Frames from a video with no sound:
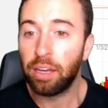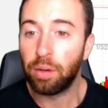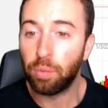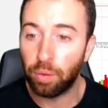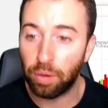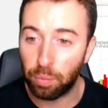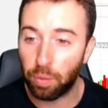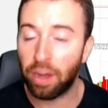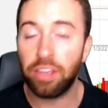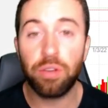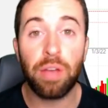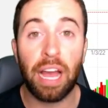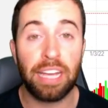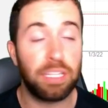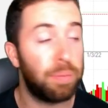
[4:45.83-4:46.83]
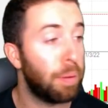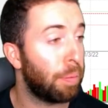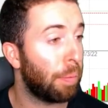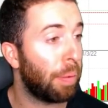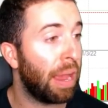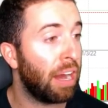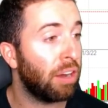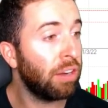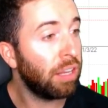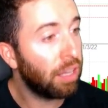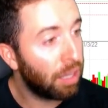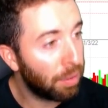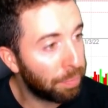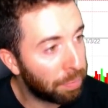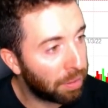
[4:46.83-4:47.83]
We want you guys to be prepared.
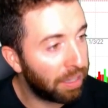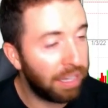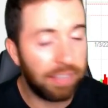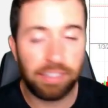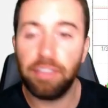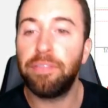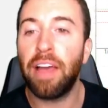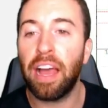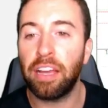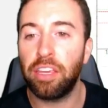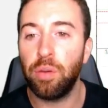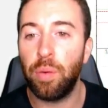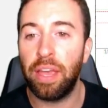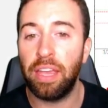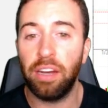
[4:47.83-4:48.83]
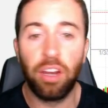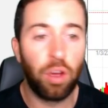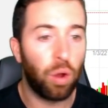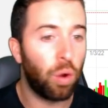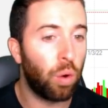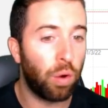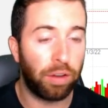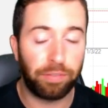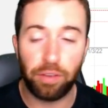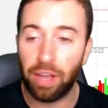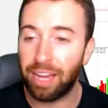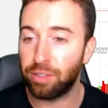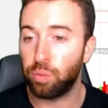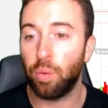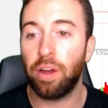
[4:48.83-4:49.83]
Please evacuate. Or if you
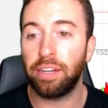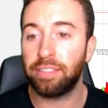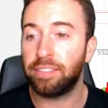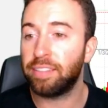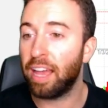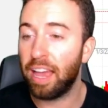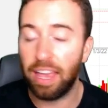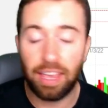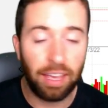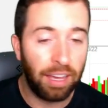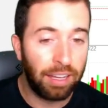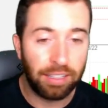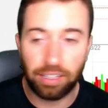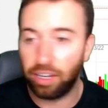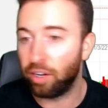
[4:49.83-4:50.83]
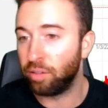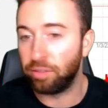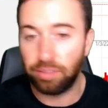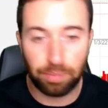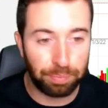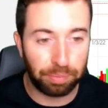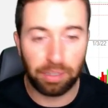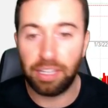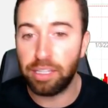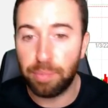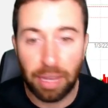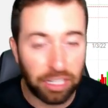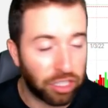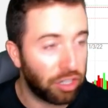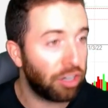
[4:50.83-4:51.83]
guys want to stay, you know, please
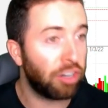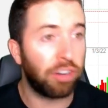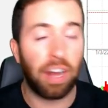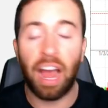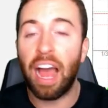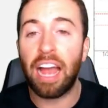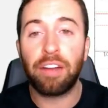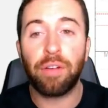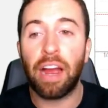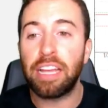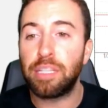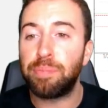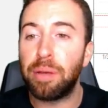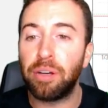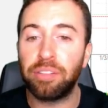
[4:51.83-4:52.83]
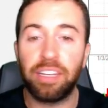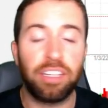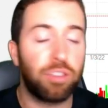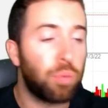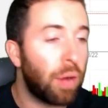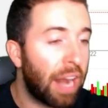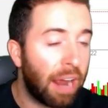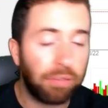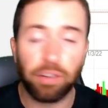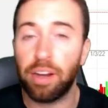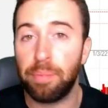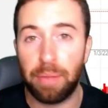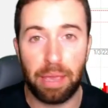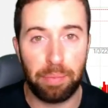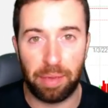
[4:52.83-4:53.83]
make sure you're in high-rise buildings, whatever it
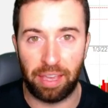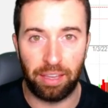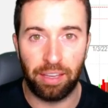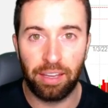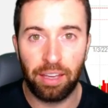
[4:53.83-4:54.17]
may be.